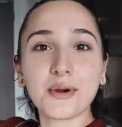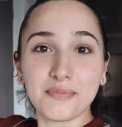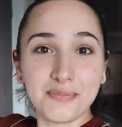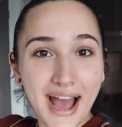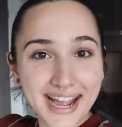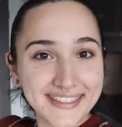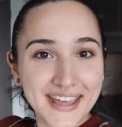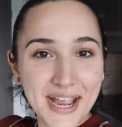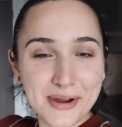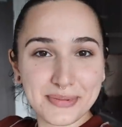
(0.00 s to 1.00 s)
We're back at the
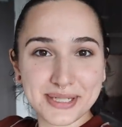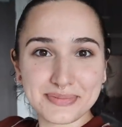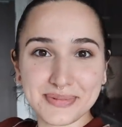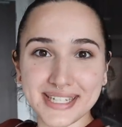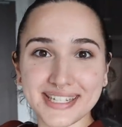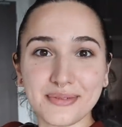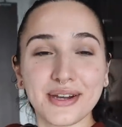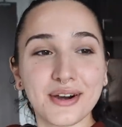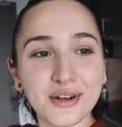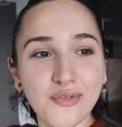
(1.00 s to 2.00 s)
Airbnb. We
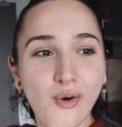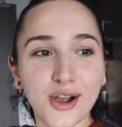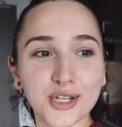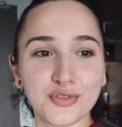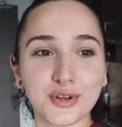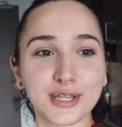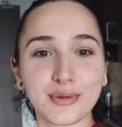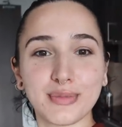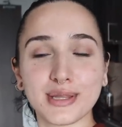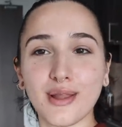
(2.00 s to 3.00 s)
could have walked for a little
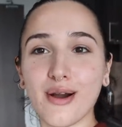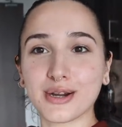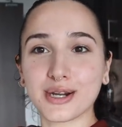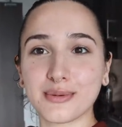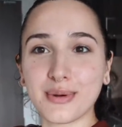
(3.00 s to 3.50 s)
bit longer,